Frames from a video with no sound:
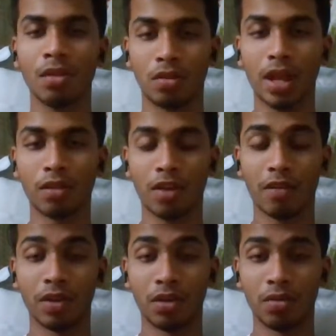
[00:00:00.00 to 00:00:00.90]
So that's why I
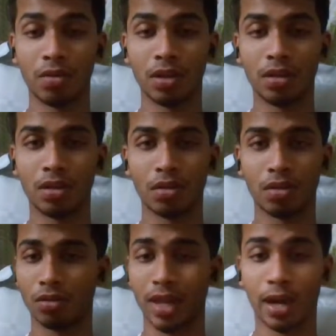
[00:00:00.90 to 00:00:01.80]
haven't used it.
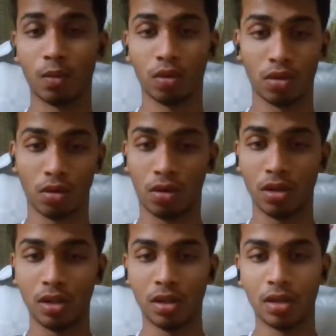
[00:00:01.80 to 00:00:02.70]
So that was
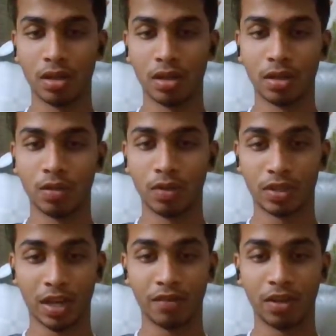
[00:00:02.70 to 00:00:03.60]
all
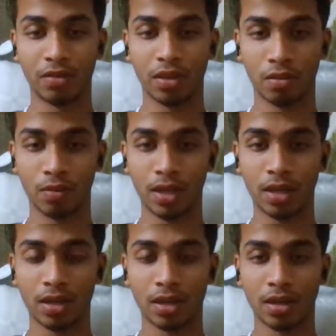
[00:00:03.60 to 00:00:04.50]
which I've done this week.
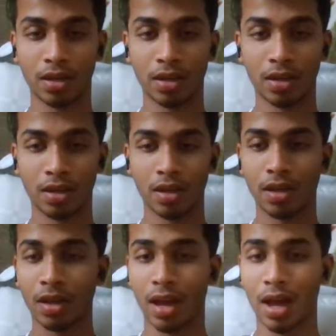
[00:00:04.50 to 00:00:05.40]

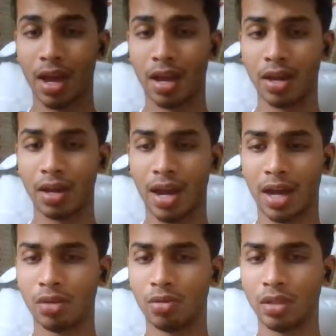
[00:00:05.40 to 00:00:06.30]
And
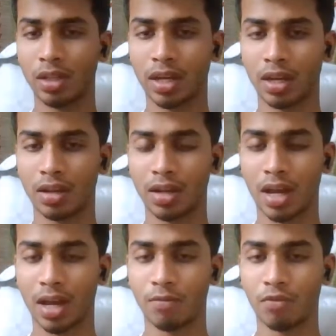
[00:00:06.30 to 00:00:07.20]
I don't think I
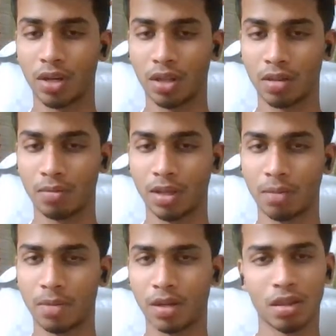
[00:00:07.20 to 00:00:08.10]
am forgetting
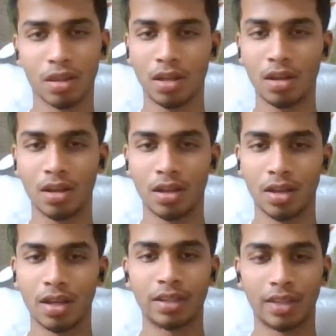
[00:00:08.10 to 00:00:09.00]
something, but still,
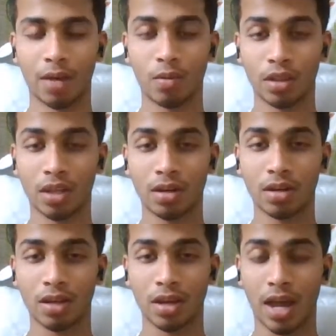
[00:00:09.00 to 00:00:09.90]
that was it.
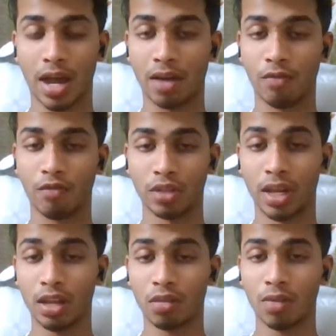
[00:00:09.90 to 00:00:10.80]
And for the
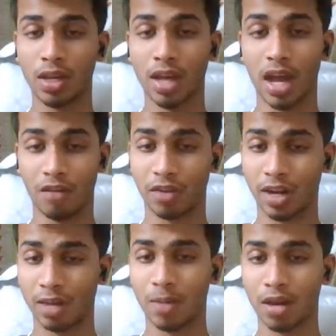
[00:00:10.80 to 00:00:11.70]
next week, I have
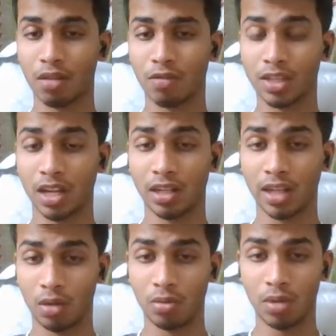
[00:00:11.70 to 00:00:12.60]
great plans, which I'll
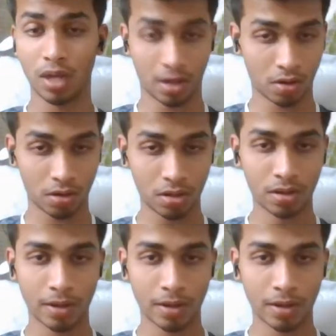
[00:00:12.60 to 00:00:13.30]
tell you later on.